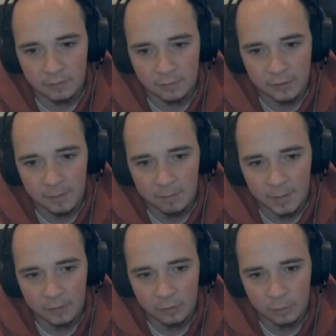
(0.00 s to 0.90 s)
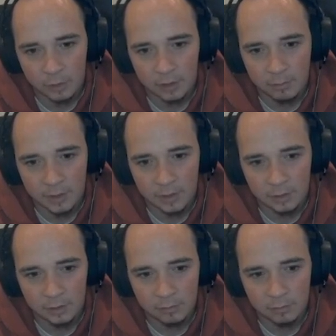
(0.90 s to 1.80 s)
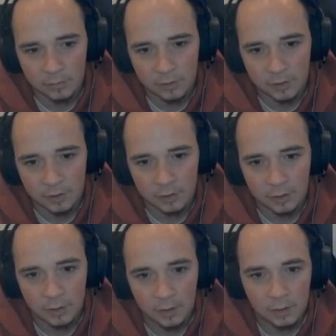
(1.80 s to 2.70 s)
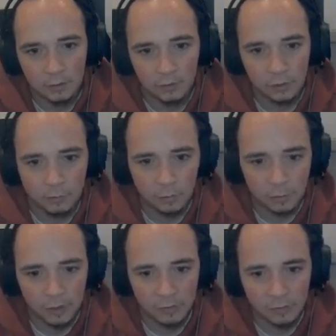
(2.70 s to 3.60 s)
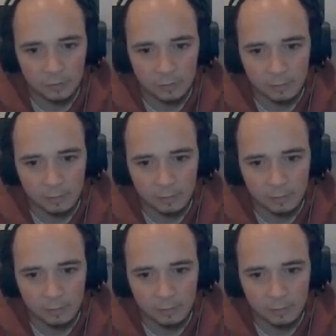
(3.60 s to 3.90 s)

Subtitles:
step back so we're in the middle of the thing, jump, twist,